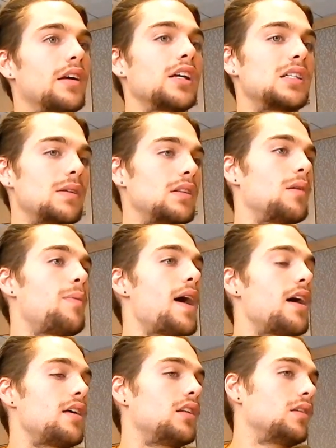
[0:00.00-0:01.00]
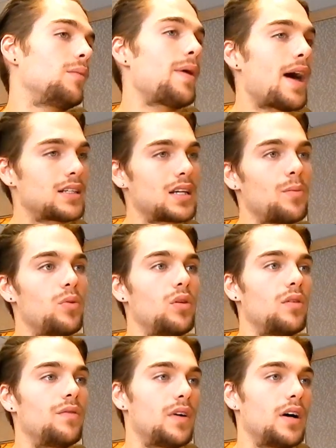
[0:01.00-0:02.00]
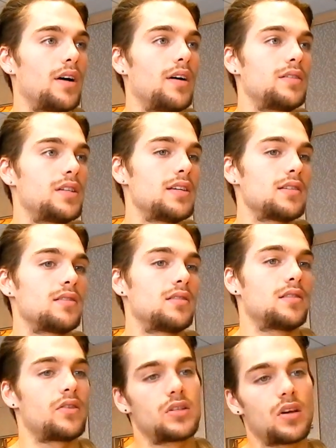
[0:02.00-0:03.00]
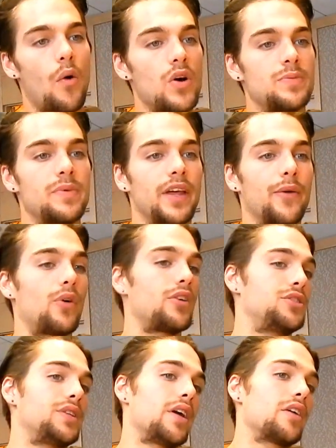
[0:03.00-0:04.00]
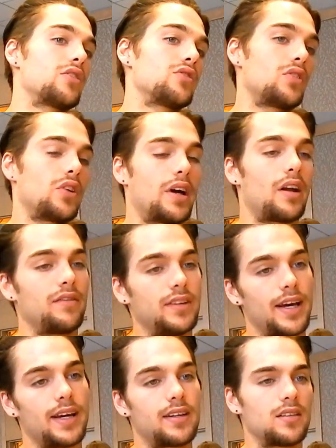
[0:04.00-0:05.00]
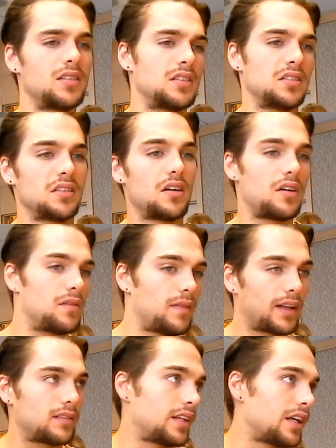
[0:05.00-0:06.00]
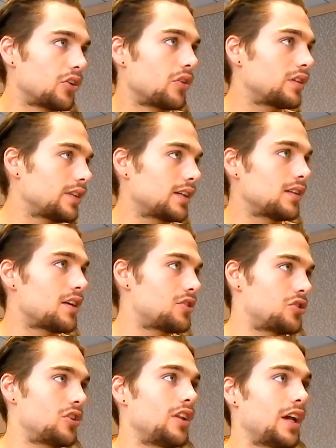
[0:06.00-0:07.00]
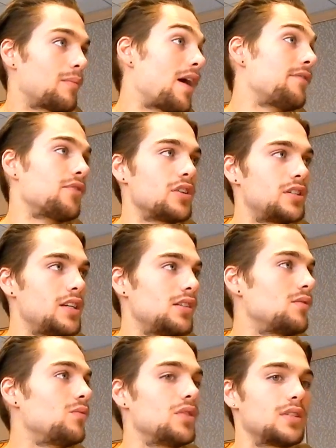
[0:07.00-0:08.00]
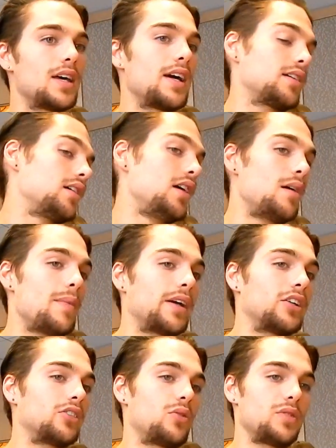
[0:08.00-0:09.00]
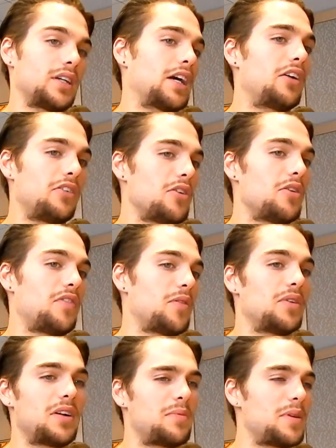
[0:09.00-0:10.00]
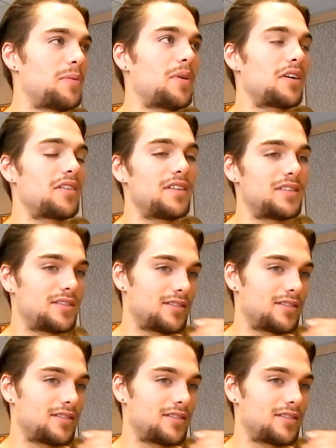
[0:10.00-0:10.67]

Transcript: Because in the past couple of seasons, there's always been like one or two characters that are kind of like lingering, like not sure. Like my first season was like my character was like, I don't know if I want to be a part of this.